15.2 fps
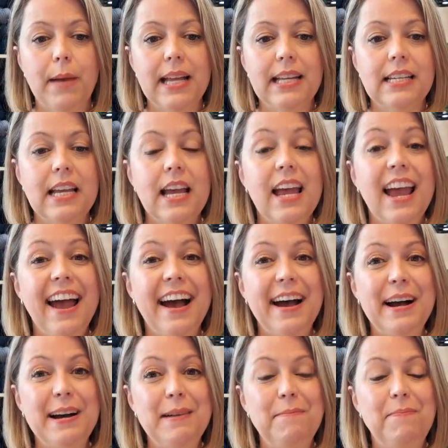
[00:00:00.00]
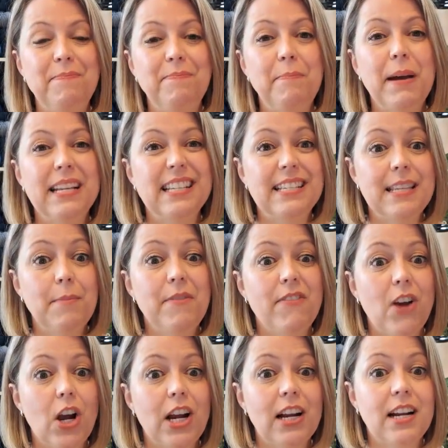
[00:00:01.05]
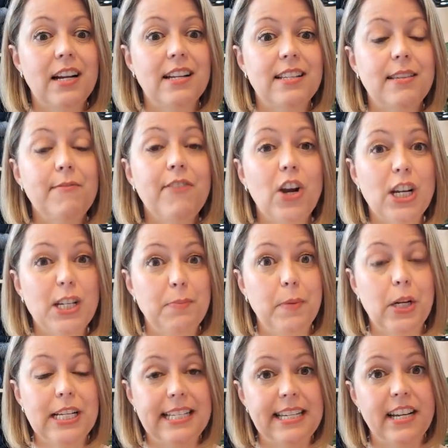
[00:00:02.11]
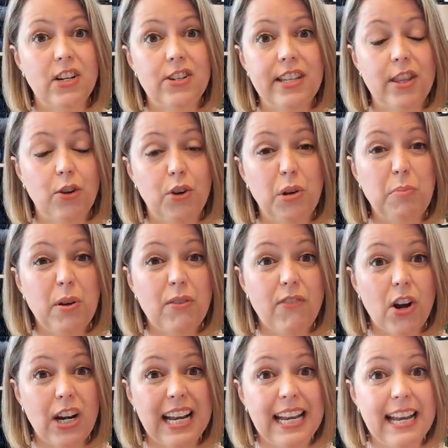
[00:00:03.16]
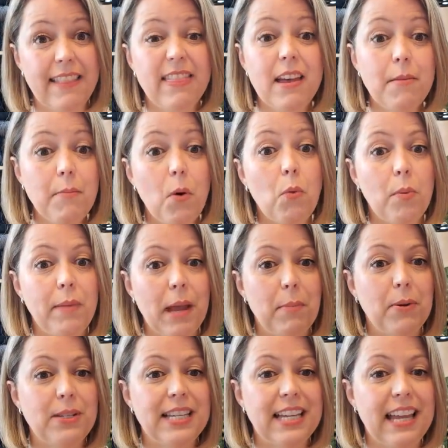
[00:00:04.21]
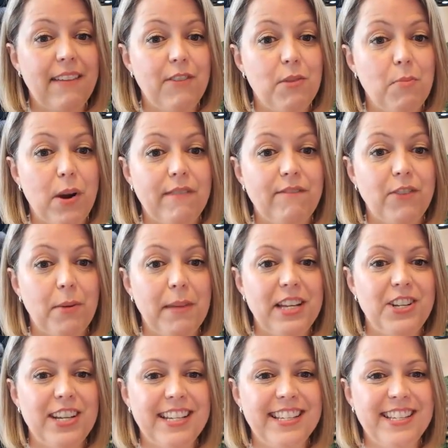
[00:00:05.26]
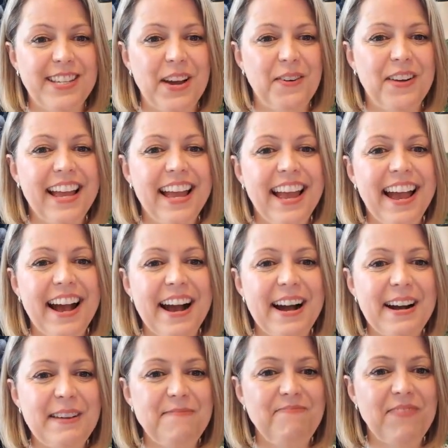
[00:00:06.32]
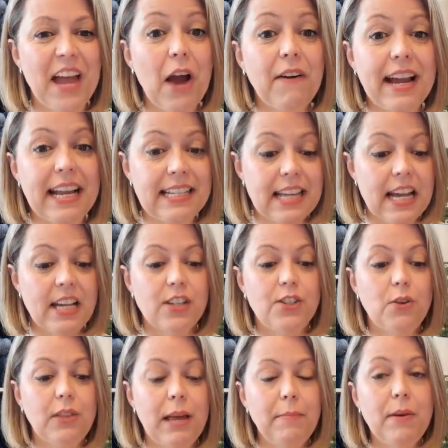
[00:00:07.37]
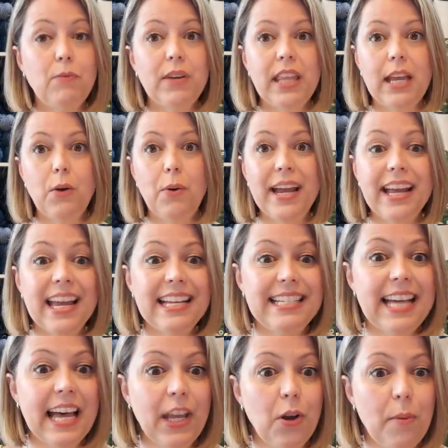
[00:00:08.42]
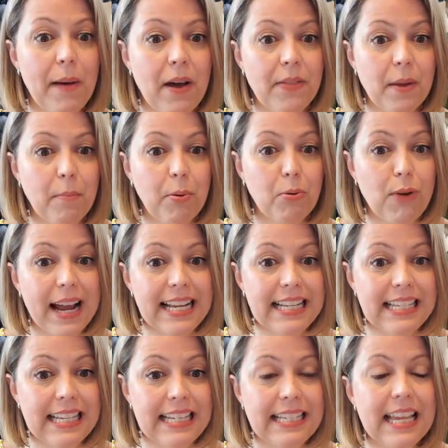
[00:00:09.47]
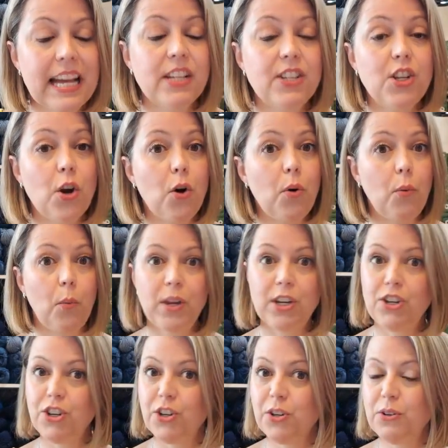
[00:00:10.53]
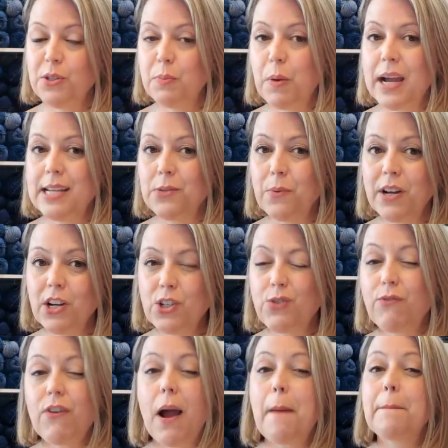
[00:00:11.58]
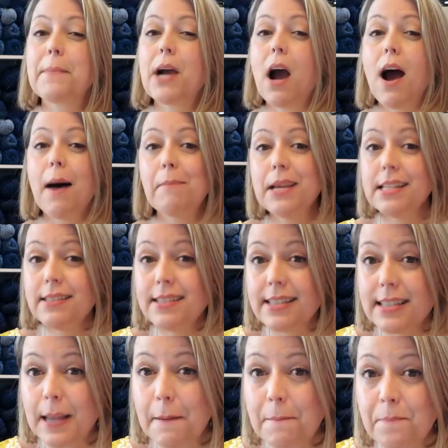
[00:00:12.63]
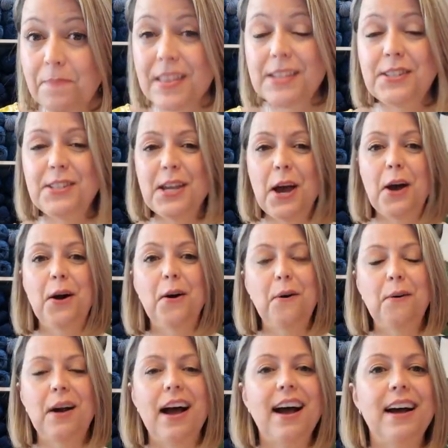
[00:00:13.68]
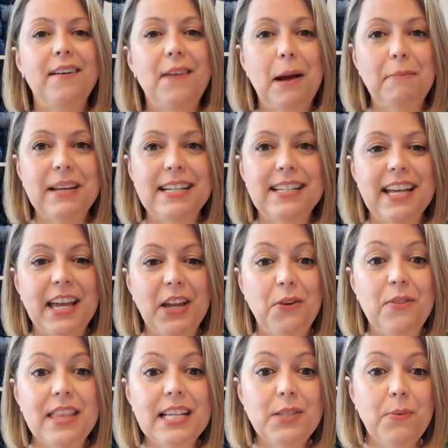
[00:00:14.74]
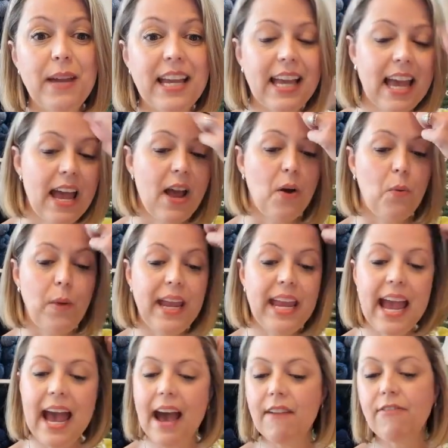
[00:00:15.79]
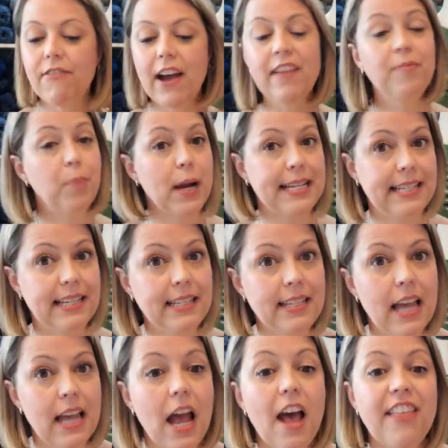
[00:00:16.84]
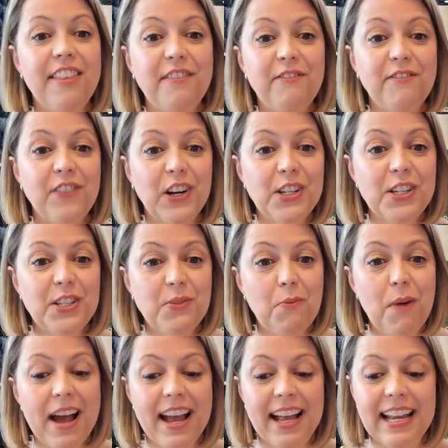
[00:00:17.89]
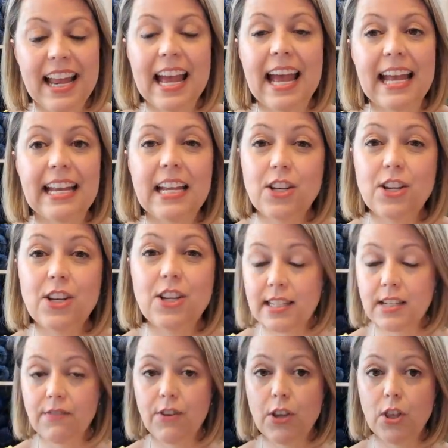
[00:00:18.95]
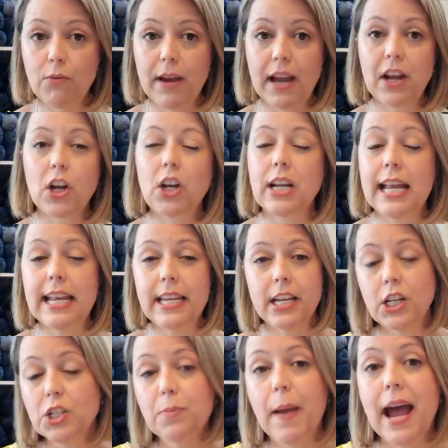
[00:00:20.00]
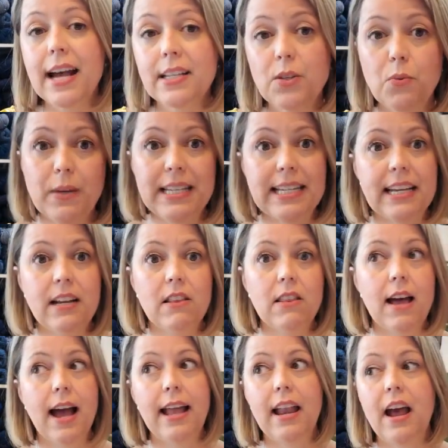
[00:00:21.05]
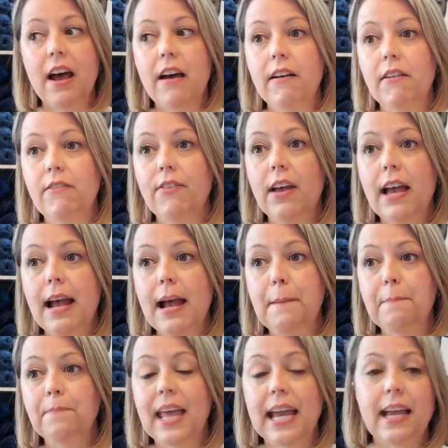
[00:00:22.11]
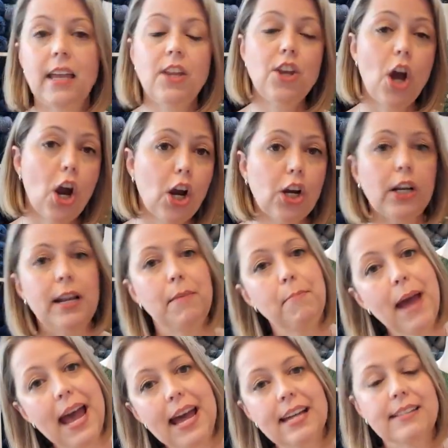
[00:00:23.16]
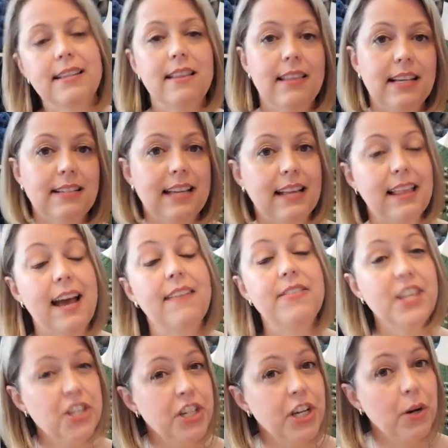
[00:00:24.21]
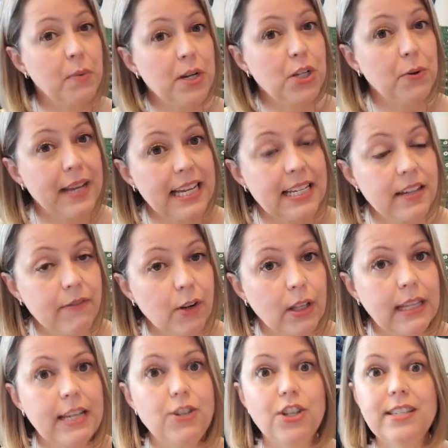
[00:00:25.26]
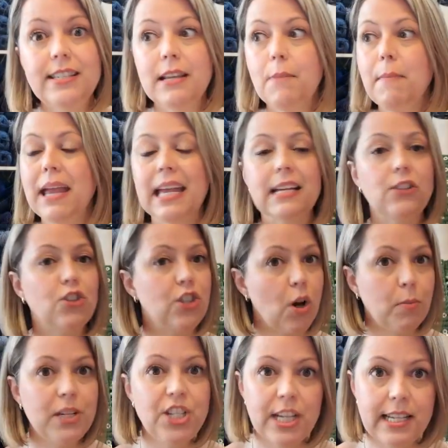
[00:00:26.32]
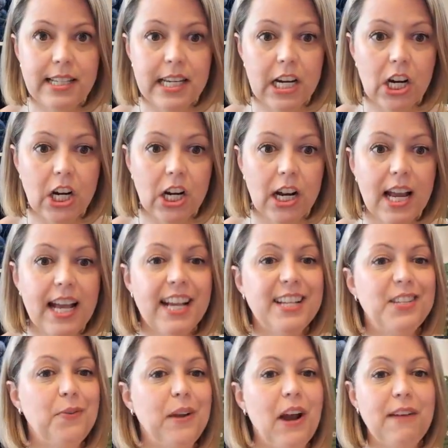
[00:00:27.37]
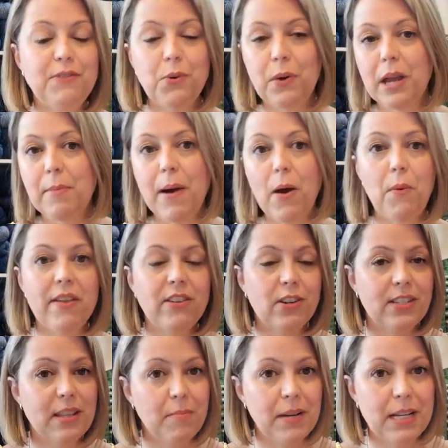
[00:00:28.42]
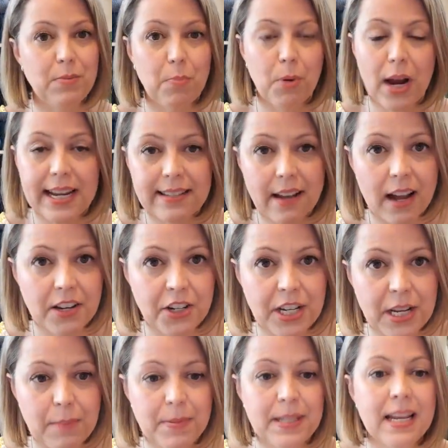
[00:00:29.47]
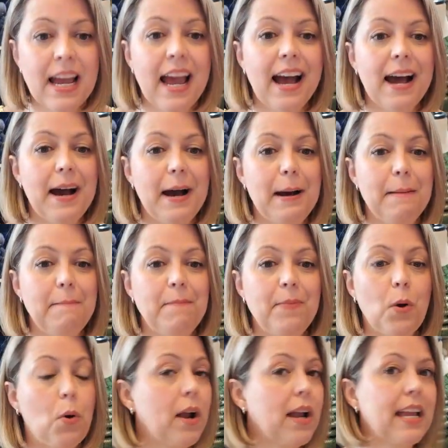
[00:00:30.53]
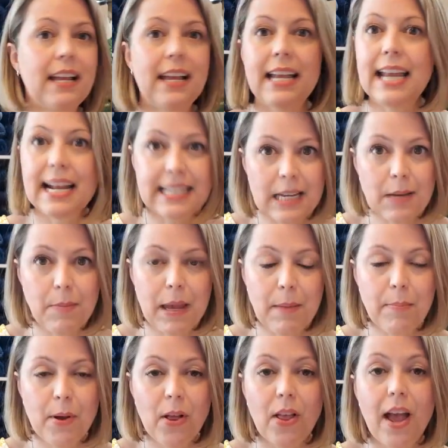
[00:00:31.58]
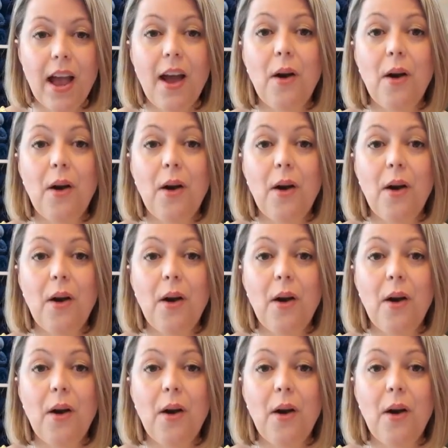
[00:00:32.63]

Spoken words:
But some of our experienced knitters in the group who've already knit them will be able to give you more information. So, all right. So let me really quick tell you about the prizes. So we choose prize winners from comments. So I'm going to tell you this week we have 5 prizes. The first one, and just for the record, in years past we did a lot of like yarn and bags and things like that. This year we're doing it differently just to make it so much easier, so we don't have to worry about whether somebody's prize got shipped or connecting people.